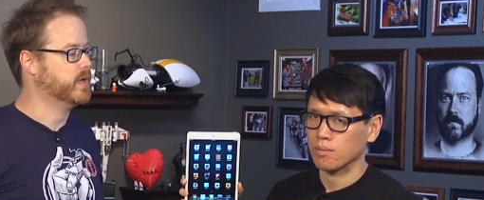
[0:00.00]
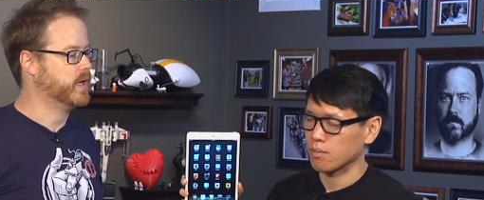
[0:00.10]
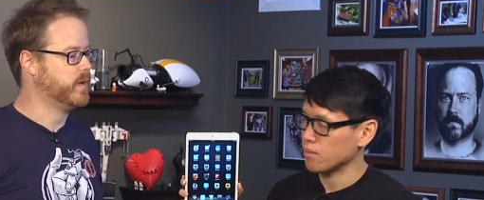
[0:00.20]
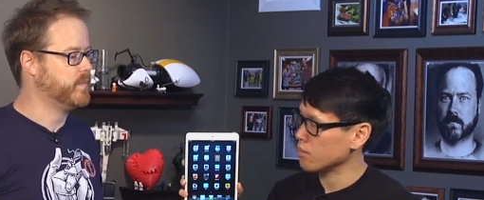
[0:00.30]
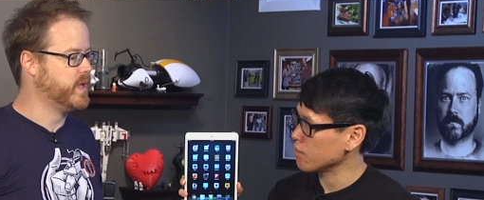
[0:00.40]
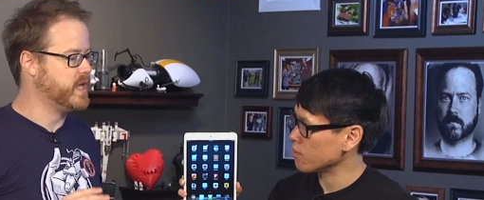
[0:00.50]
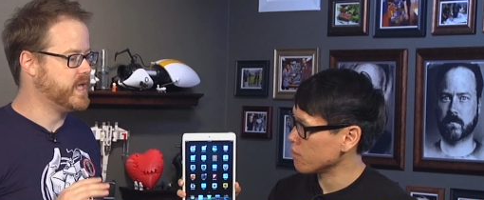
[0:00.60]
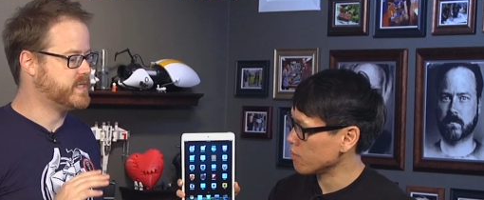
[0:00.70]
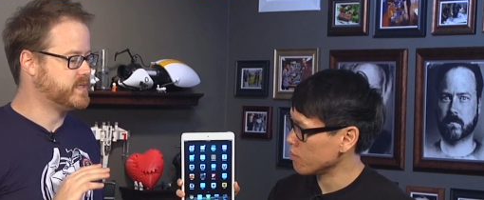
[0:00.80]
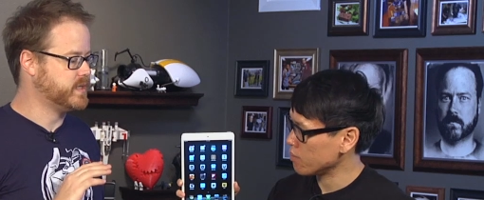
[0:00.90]
Speaker 1: Um,
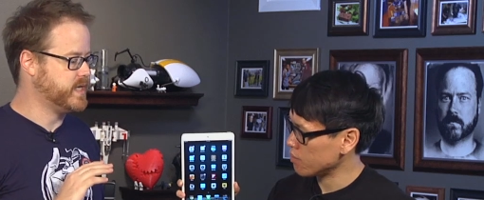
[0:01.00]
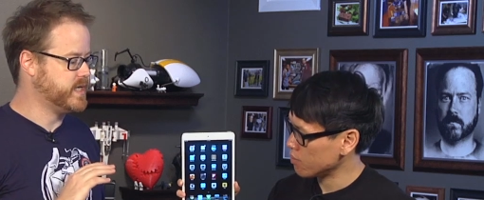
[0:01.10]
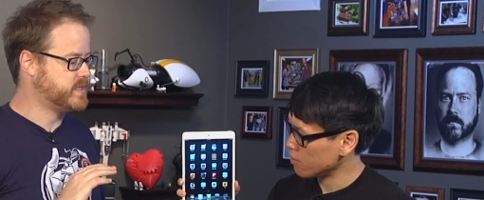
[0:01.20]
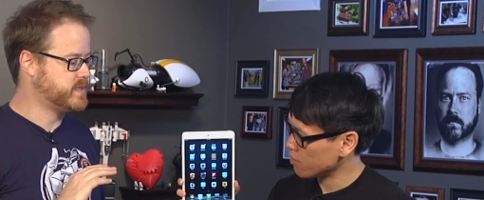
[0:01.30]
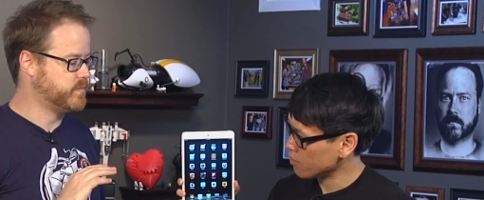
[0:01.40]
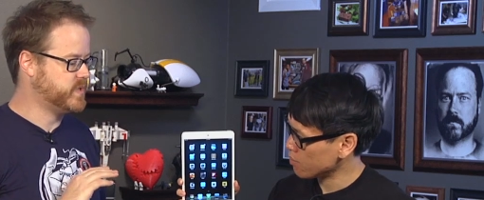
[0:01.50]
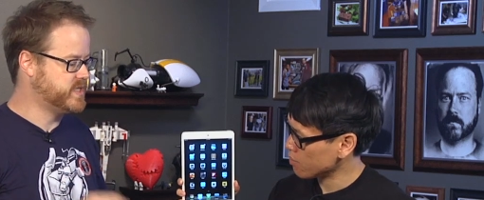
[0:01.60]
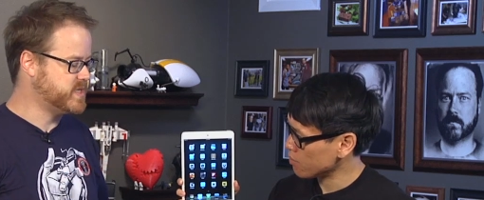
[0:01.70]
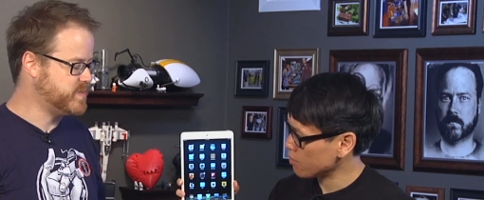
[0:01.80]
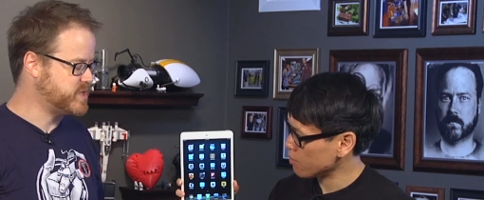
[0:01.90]
it's it's
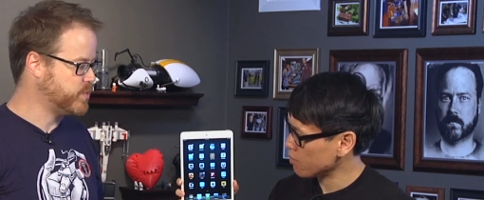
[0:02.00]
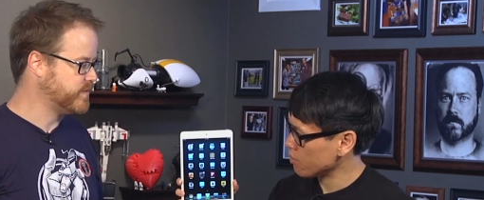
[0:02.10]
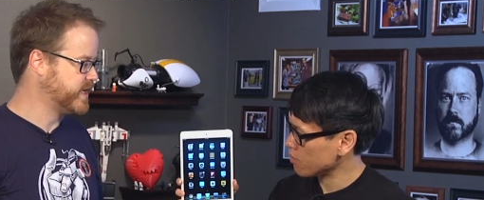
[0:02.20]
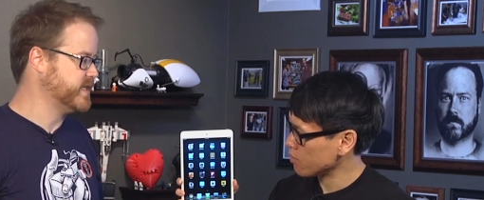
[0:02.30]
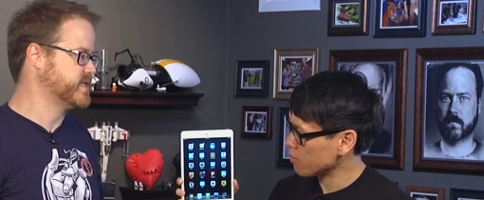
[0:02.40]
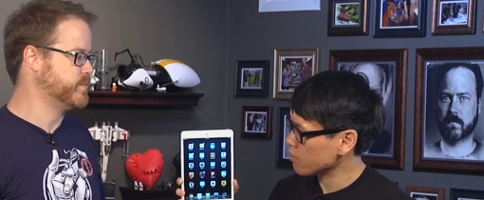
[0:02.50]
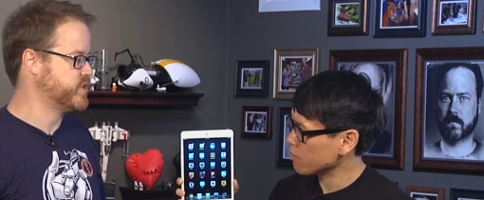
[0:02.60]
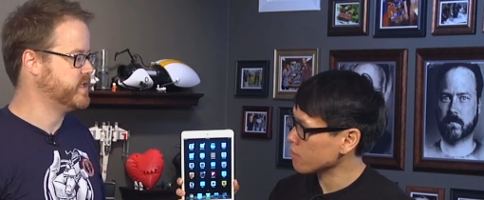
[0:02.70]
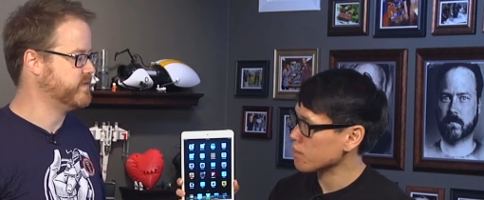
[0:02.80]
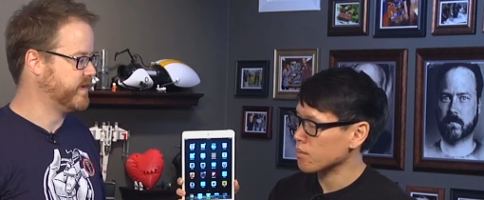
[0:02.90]
this is much more of a
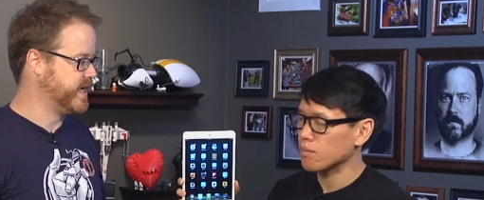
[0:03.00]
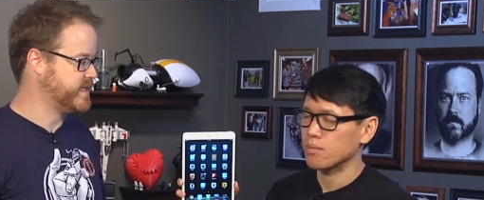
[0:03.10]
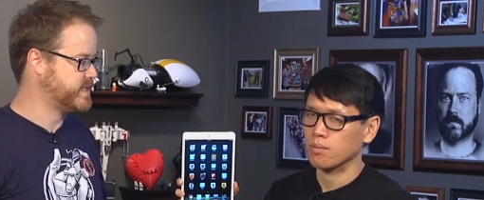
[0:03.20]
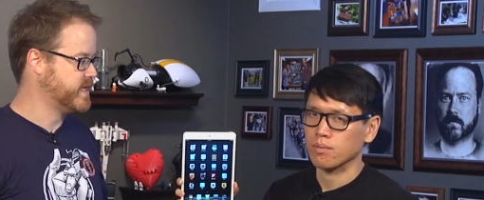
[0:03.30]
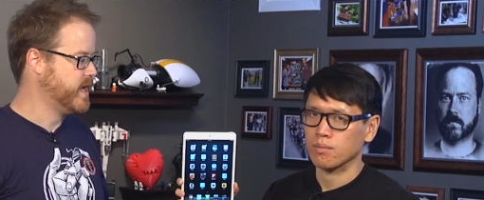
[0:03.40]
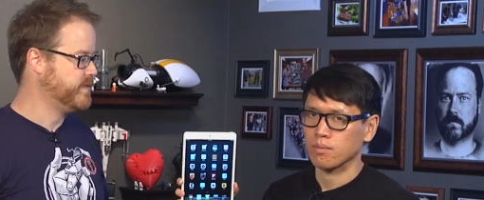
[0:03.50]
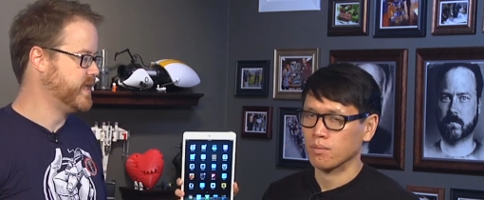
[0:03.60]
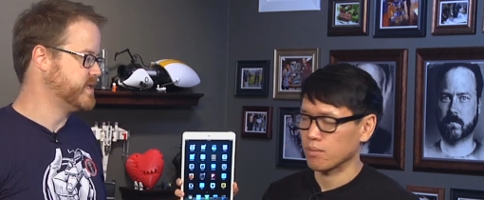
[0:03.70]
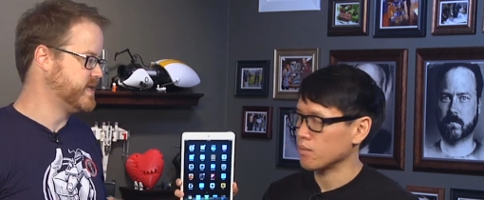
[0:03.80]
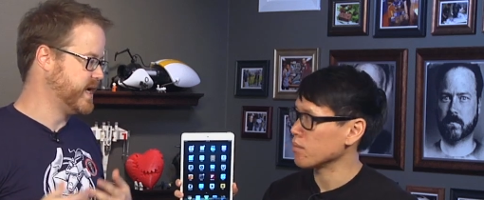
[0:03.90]
consumption device
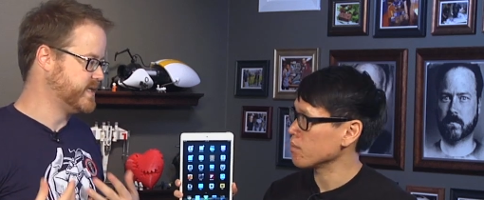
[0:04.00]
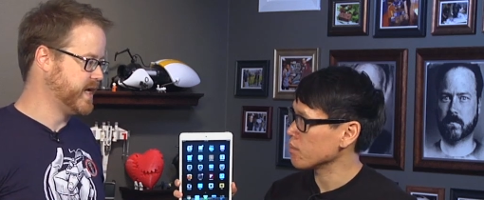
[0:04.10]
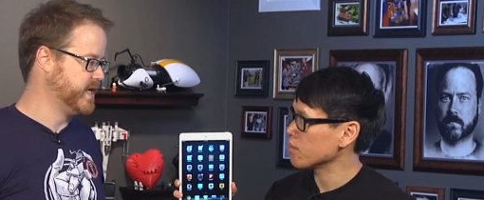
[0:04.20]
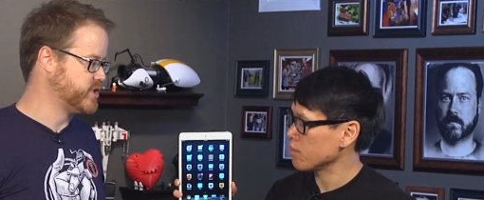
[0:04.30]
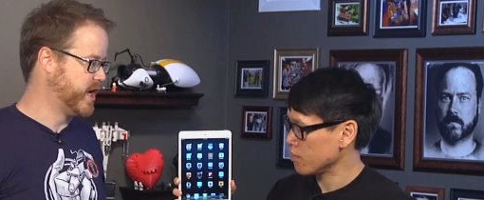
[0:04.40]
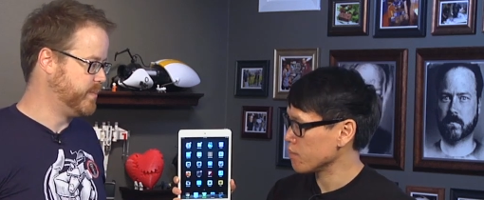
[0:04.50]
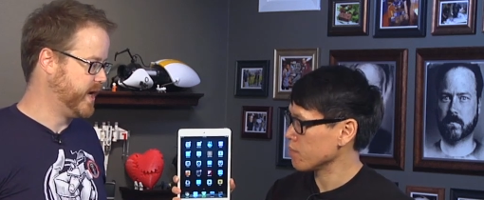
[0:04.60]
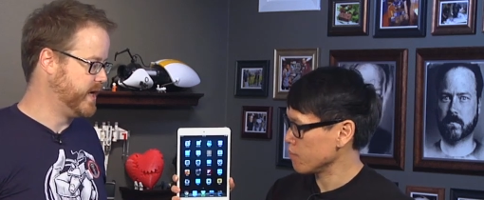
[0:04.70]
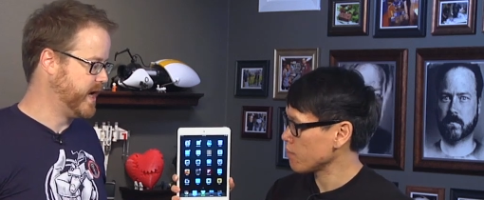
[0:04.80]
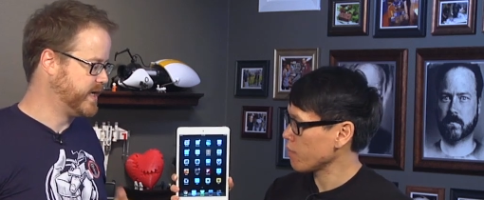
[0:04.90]
than say a 10 inch
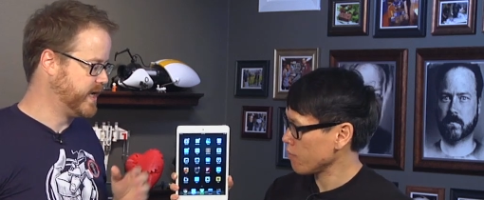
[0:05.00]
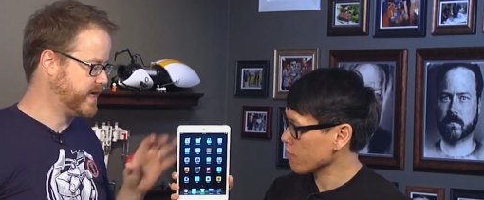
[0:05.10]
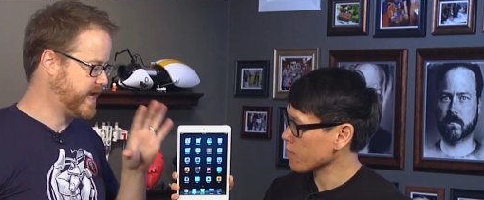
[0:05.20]
iPad. I, I